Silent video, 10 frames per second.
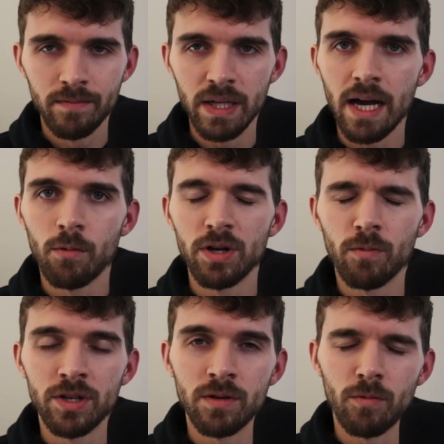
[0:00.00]
But yeah,
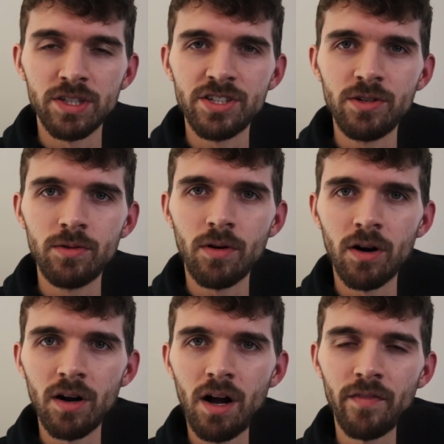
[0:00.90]
once you
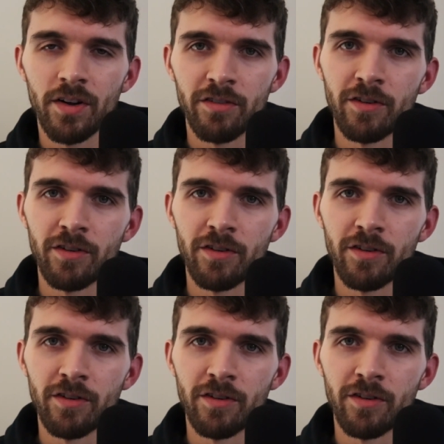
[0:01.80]
are on their